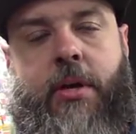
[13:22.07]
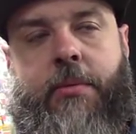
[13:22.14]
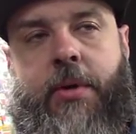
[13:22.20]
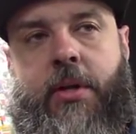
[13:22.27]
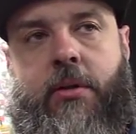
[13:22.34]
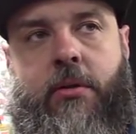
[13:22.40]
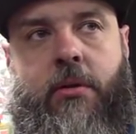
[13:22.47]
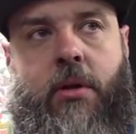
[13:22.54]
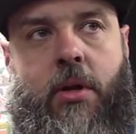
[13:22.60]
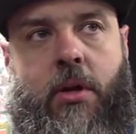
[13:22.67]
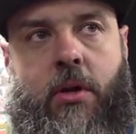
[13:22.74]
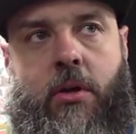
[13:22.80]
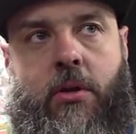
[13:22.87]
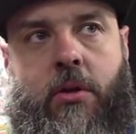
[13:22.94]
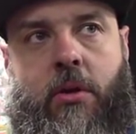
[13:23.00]
I mean,
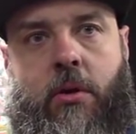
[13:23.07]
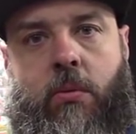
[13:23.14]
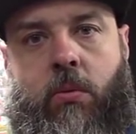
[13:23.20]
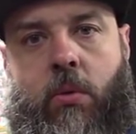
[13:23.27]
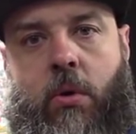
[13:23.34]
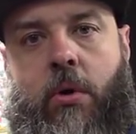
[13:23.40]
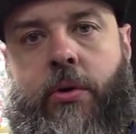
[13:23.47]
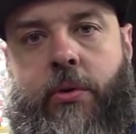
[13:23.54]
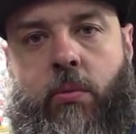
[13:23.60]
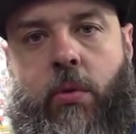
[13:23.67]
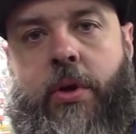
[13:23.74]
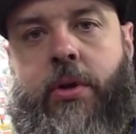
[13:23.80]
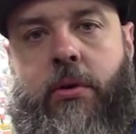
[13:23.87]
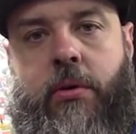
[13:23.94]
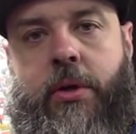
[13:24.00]
your world of
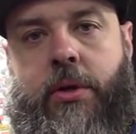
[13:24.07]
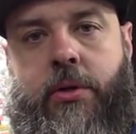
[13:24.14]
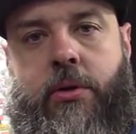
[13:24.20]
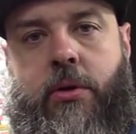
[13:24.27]
what you can